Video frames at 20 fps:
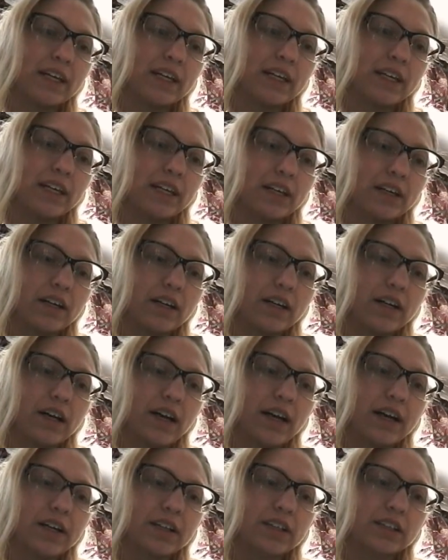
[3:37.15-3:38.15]
E.
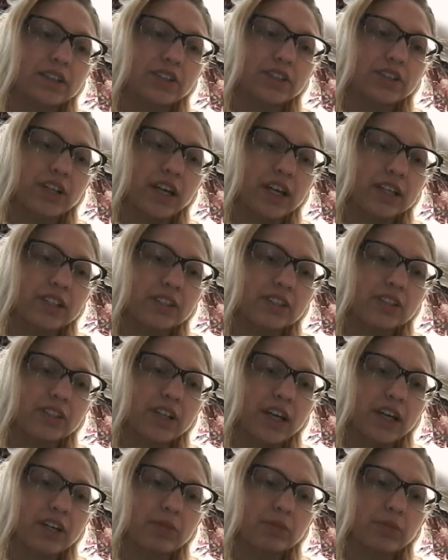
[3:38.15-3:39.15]
A concise
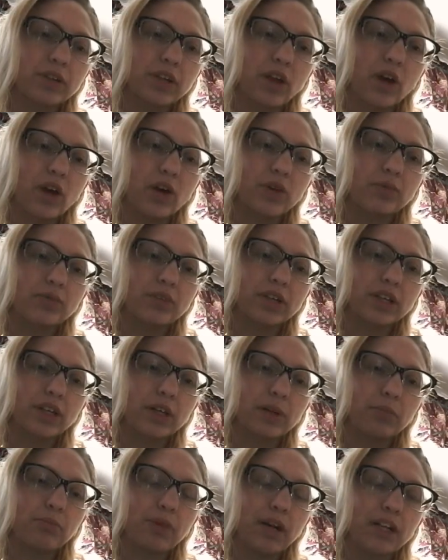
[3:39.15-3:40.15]
statement of
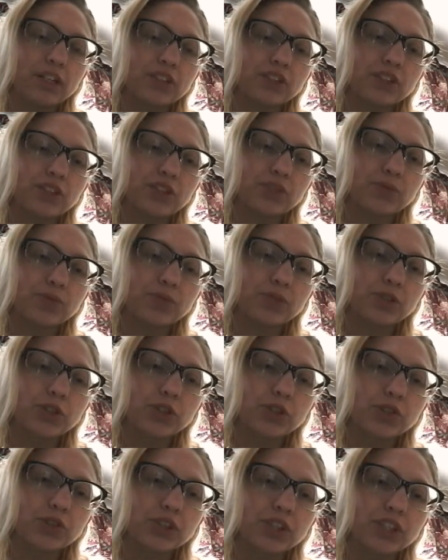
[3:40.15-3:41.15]
the basis for
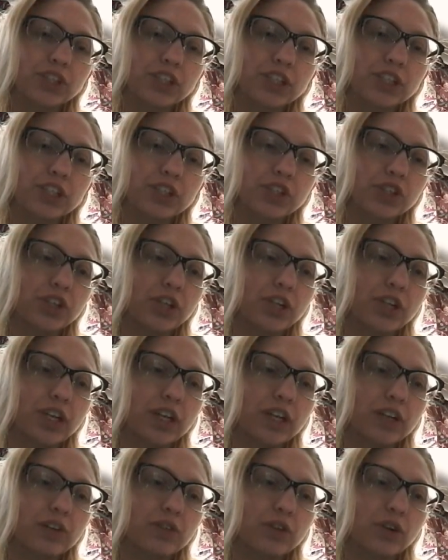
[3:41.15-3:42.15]
jurisdiction
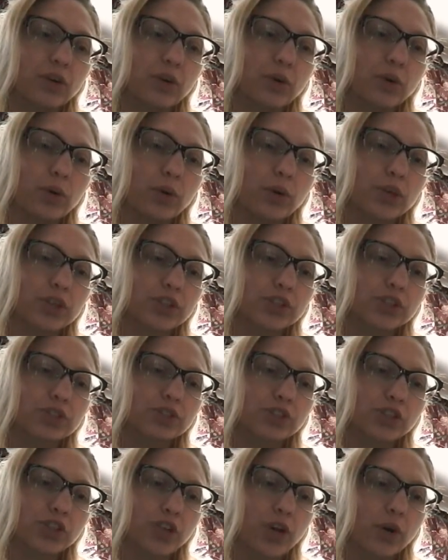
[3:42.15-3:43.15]
in the court
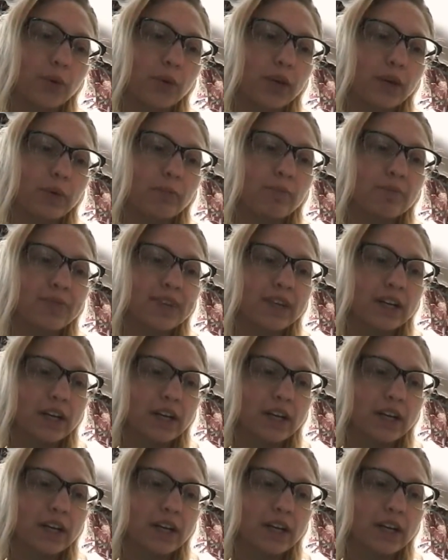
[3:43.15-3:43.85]
showing